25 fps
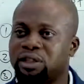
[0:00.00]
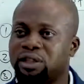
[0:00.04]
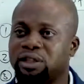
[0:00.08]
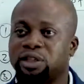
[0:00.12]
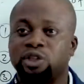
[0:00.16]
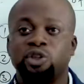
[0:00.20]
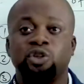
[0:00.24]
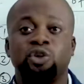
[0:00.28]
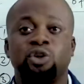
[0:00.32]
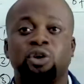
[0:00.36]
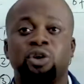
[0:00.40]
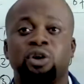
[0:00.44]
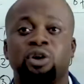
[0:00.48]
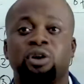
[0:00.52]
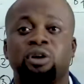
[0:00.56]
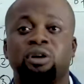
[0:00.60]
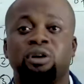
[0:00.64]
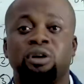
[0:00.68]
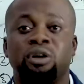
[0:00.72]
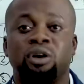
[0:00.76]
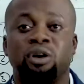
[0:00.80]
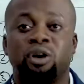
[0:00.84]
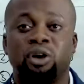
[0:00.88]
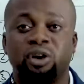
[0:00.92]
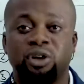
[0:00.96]
in your
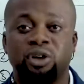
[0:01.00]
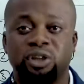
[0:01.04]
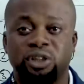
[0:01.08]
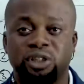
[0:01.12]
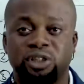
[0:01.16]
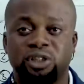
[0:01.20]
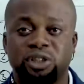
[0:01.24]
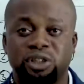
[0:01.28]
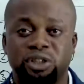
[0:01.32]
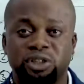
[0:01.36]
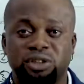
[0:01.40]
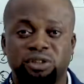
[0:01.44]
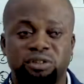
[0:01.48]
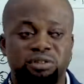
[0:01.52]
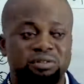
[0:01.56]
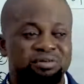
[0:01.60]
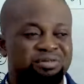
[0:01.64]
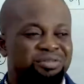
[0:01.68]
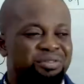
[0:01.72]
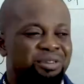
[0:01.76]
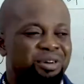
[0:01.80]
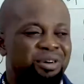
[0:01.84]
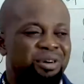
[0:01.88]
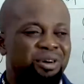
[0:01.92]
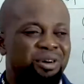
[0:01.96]
organization
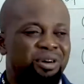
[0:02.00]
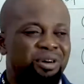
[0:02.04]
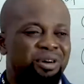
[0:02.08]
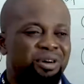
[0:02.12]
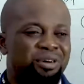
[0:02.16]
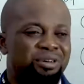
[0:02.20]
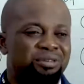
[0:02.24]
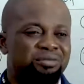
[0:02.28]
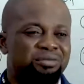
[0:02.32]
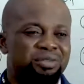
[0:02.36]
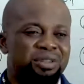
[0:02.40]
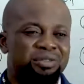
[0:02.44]
or